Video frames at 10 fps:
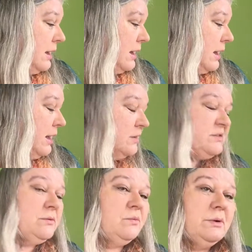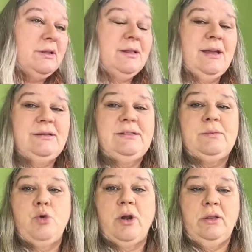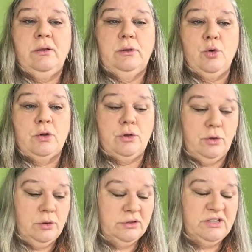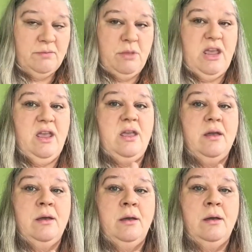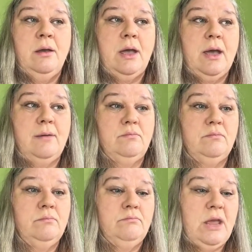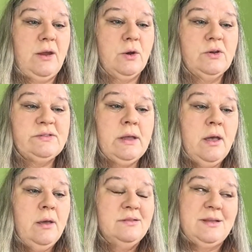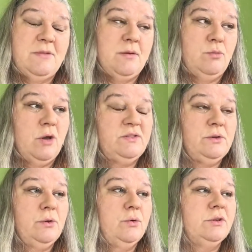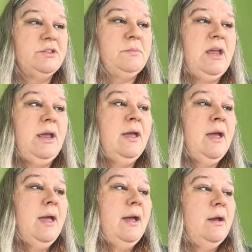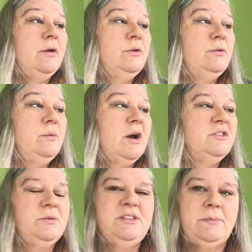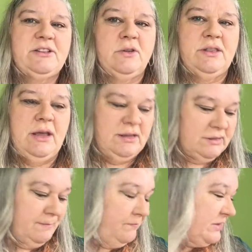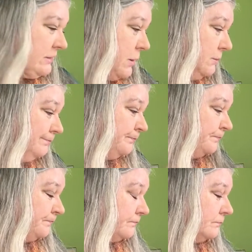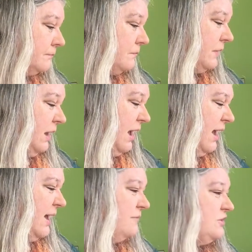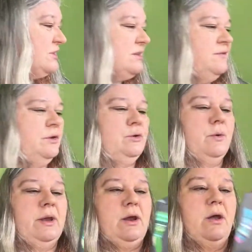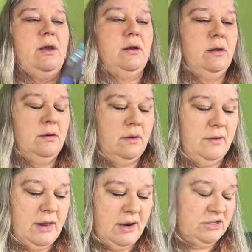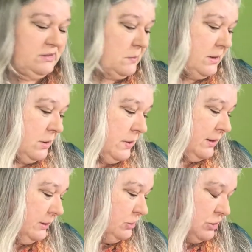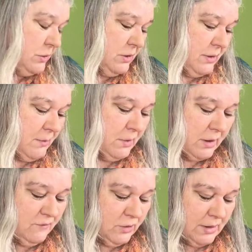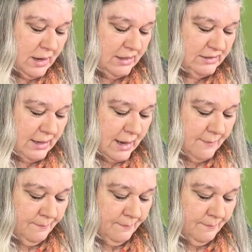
I also really like to support local to me makers, some of them not so local to me, who are doing special things. So I have just a few going on that I just want to quickly show you that will give you an idea.